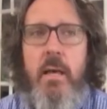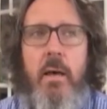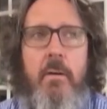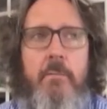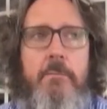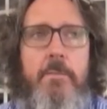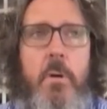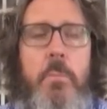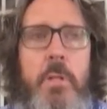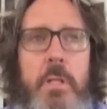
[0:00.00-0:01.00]

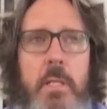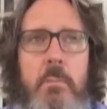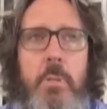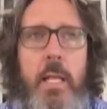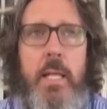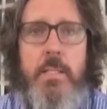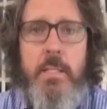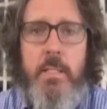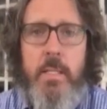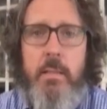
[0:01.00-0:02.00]
firmly
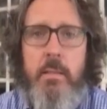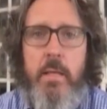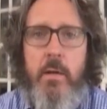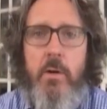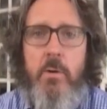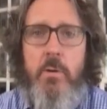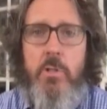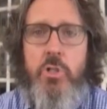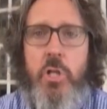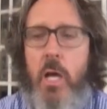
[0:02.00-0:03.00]
planted in their
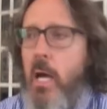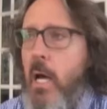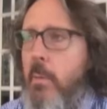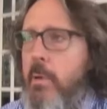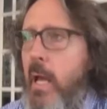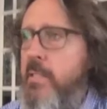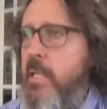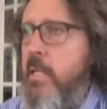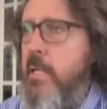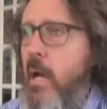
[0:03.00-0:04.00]
job. Ask
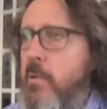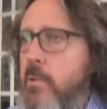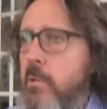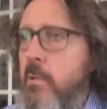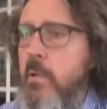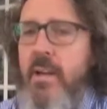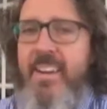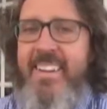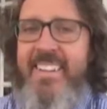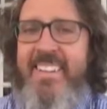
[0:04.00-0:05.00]
any doctor
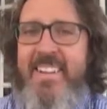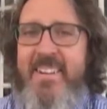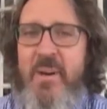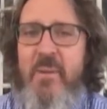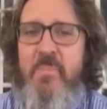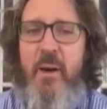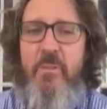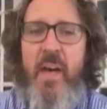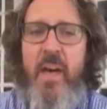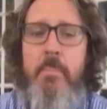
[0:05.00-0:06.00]
about
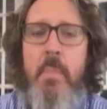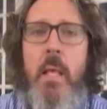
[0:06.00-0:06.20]
that.